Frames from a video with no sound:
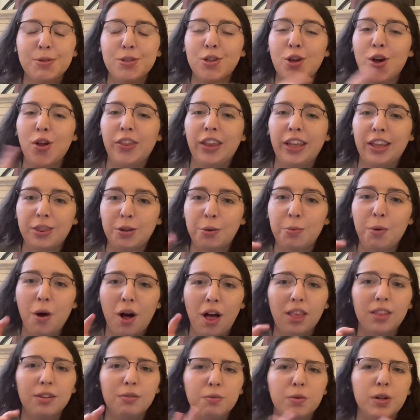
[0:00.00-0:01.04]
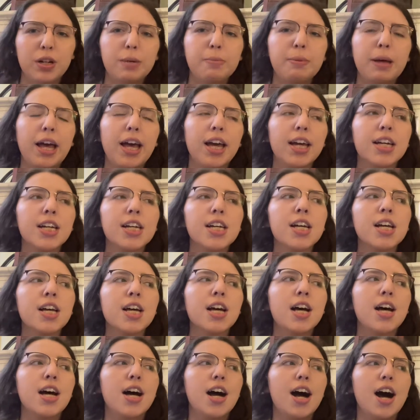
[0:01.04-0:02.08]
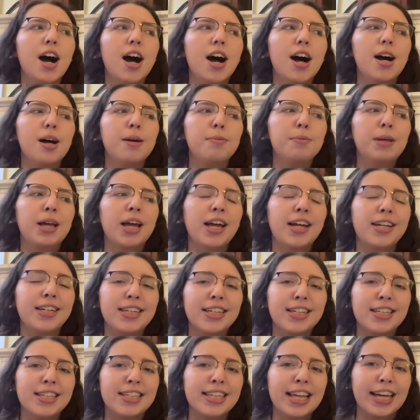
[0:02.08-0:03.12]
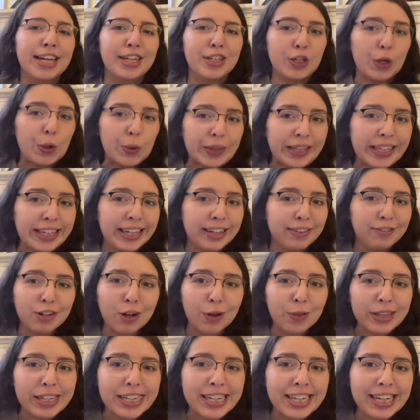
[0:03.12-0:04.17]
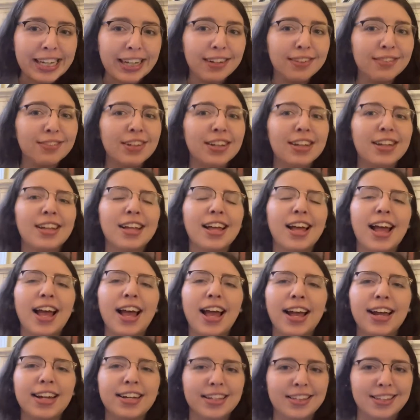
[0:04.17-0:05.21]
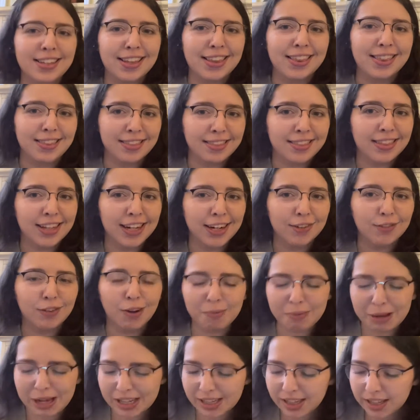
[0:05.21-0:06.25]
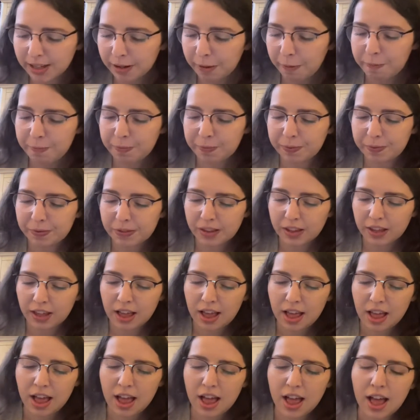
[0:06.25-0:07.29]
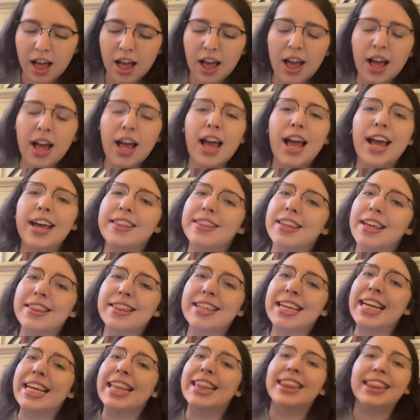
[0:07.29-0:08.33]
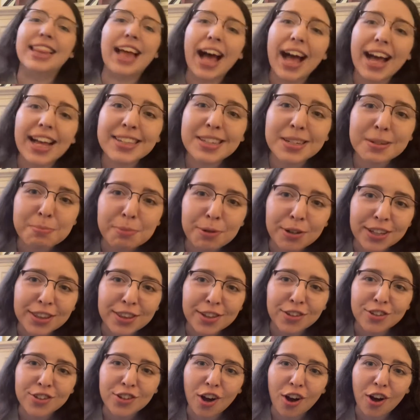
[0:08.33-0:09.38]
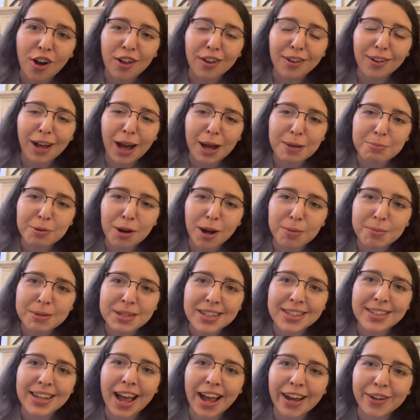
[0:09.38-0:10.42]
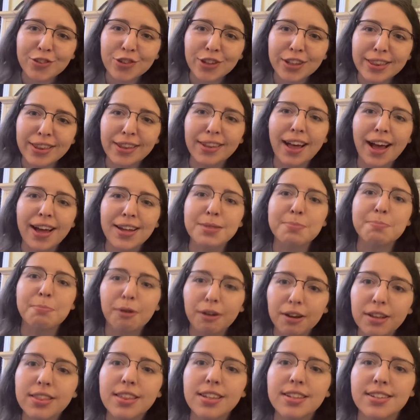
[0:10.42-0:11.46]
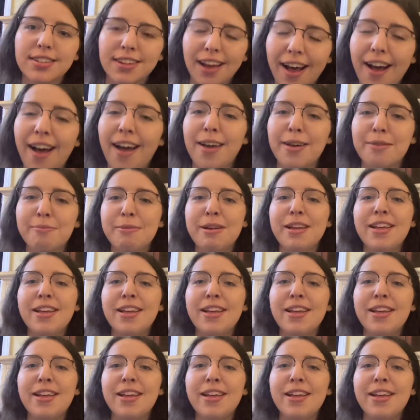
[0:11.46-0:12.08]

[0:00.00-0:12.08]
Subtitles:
called like the Wall of Winnipeg. And he's like, don't leave. And it's their romance. And then the last book in this haul, I promise it's actually the last book this time,